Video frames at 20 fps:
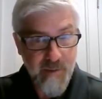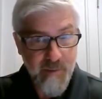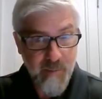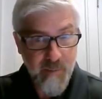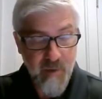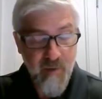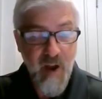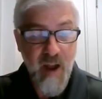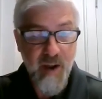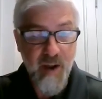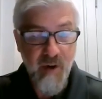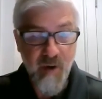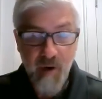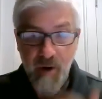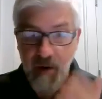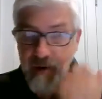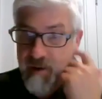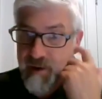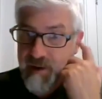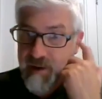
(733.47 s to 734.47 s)

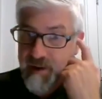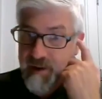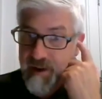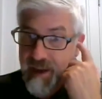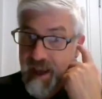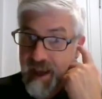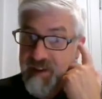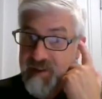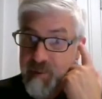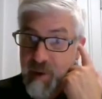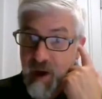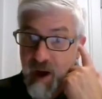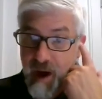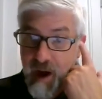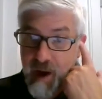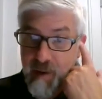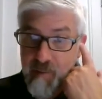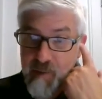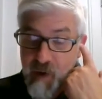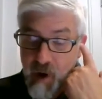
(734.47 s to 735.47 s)
provider, ask
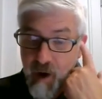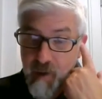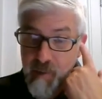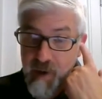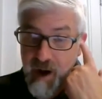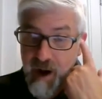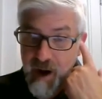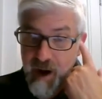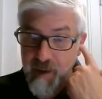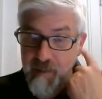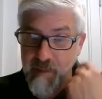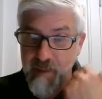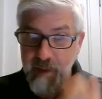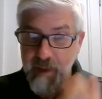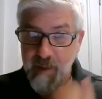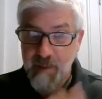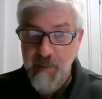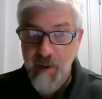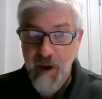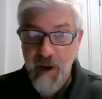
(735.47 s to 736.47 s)
Bob, call Bob.
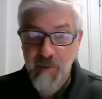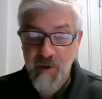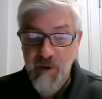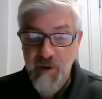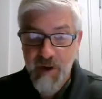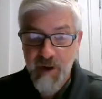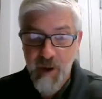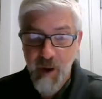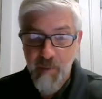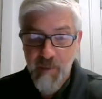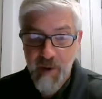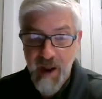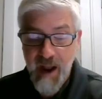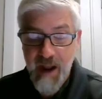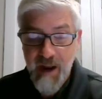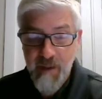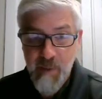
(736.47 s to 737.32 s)
Bob, you can help guide